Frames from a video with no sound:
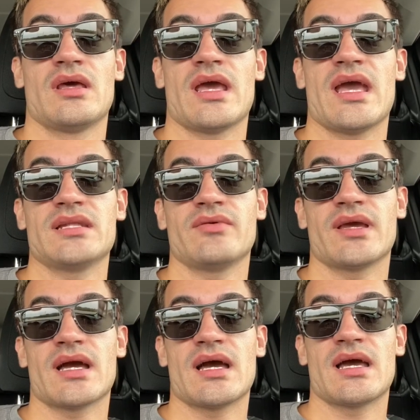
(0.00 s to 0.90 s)
Anyway,
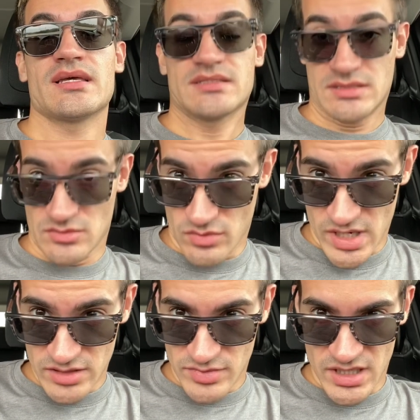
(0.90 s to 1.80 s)
guys,
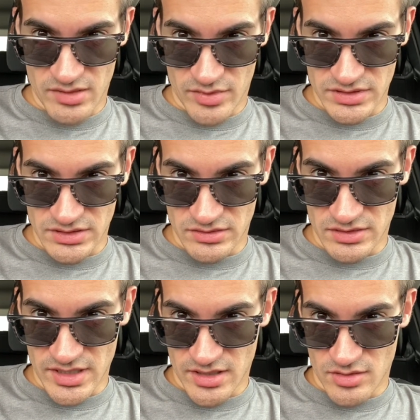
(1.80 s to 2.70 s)
why do my eyebrows look
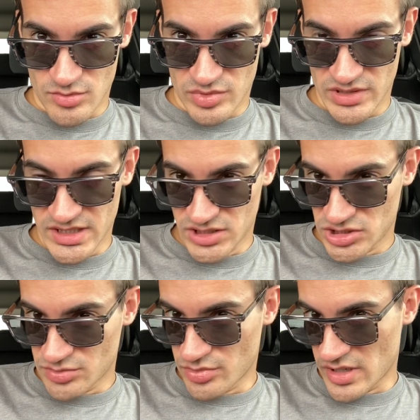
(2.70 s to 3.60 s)
like
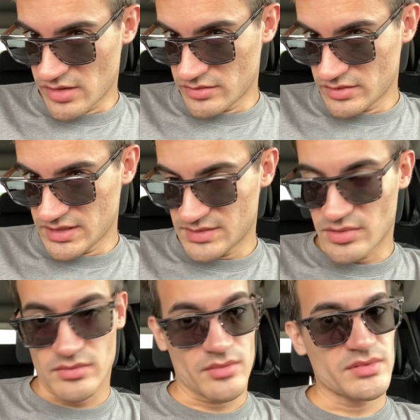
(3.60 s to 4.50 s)
bleached brown? It's
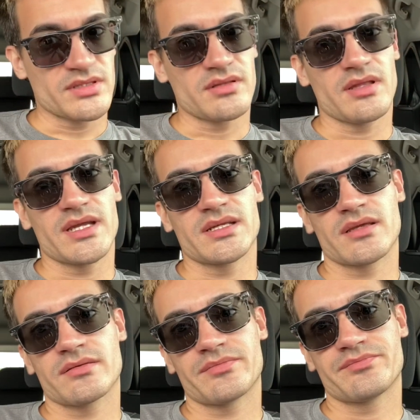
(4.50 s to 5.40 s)
probably the
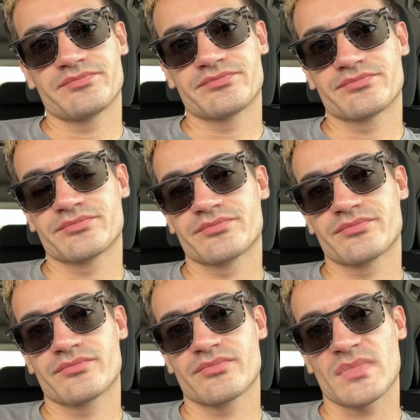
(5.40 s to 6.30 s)
lighting.
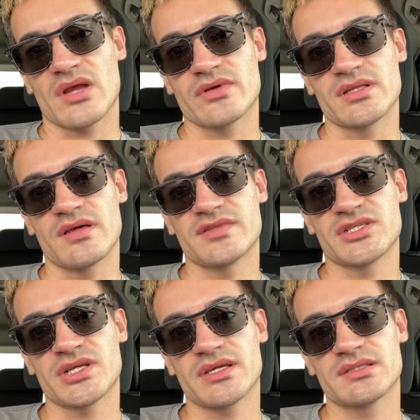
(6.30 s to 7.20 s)
I really love these
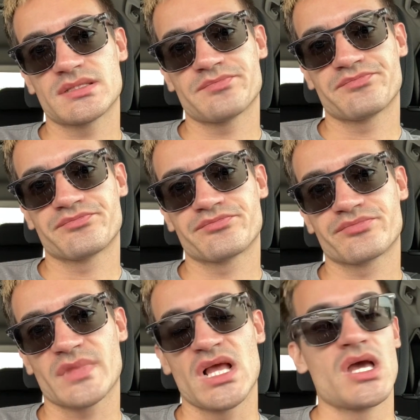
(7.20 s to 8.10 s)
shades.
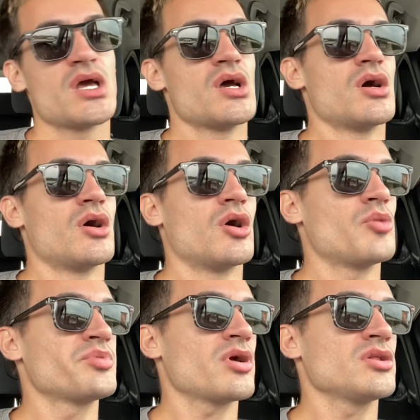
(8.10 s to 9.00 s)

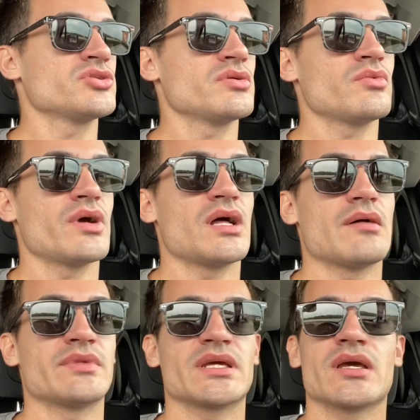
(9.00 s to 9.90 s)
Hope you're all doing well.
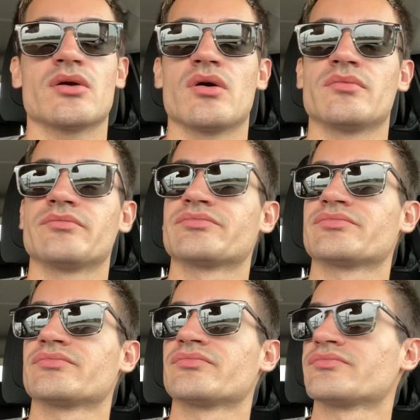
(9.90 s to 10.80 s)
I'm gonna get going
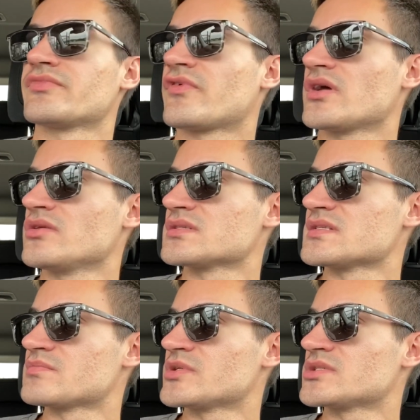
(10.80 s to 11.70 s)
before I look
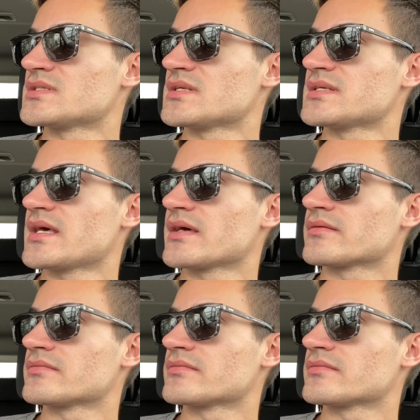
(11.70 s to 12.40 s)
suspicious as heck.